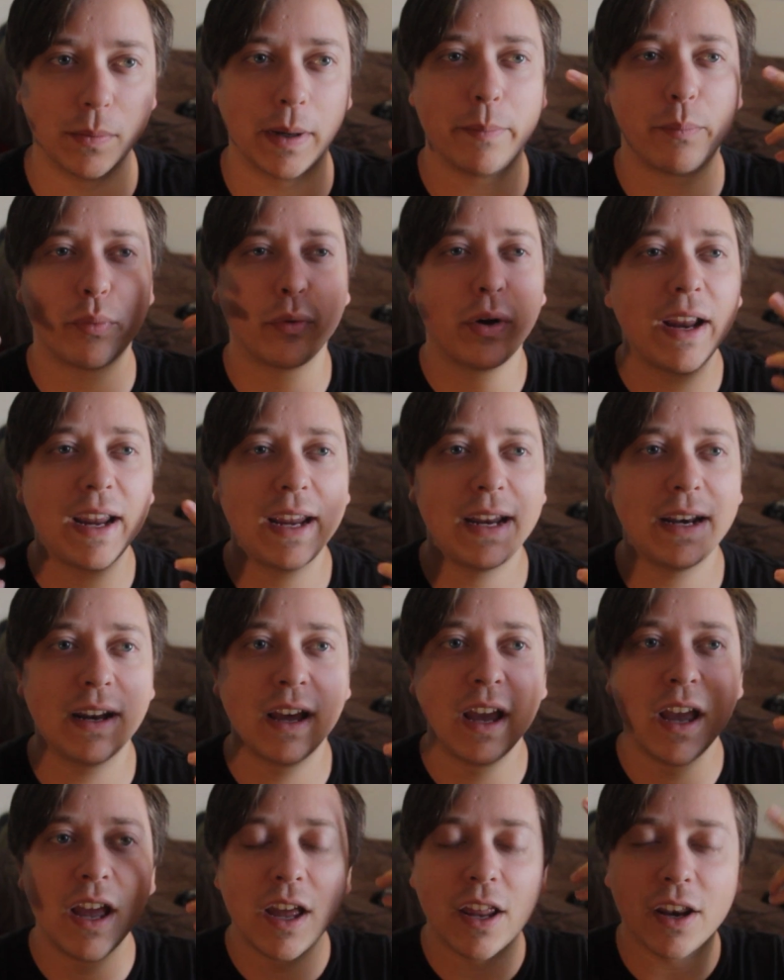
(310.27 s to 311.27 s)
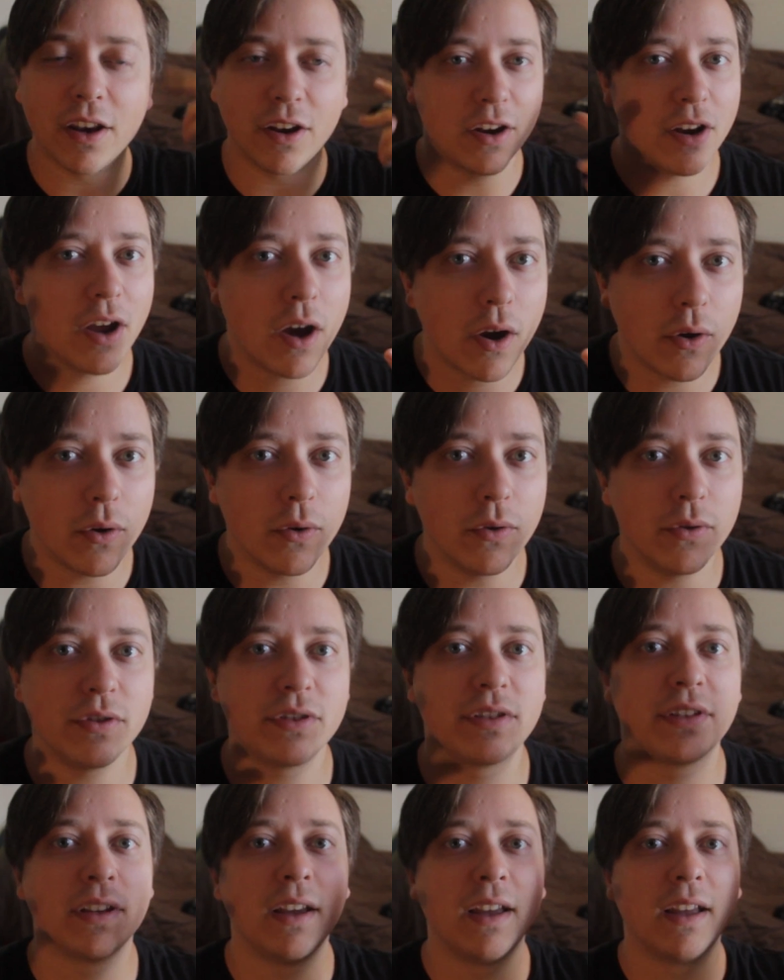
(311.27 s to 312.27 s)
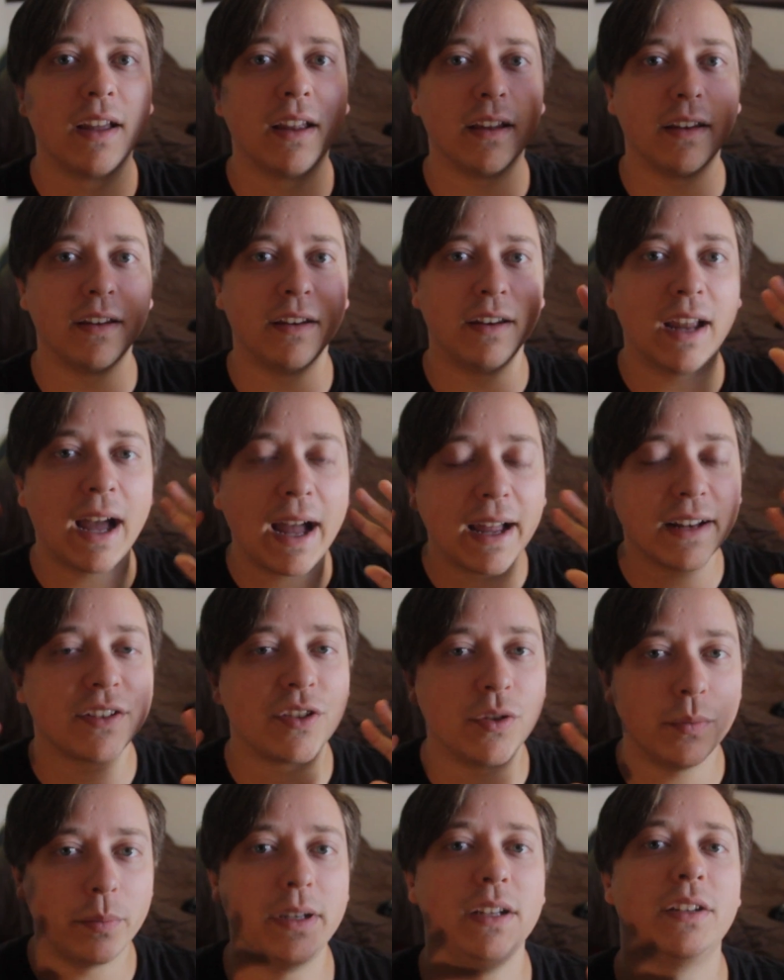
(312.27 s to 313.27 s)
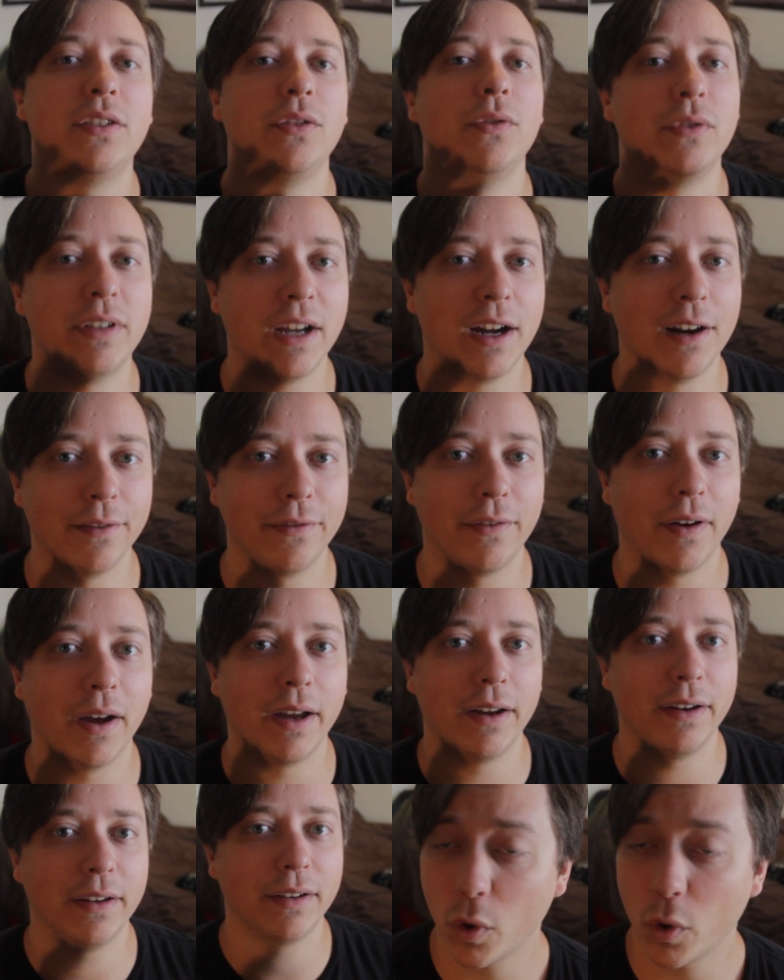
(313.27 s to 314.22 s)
My brain knows not to be too terrified.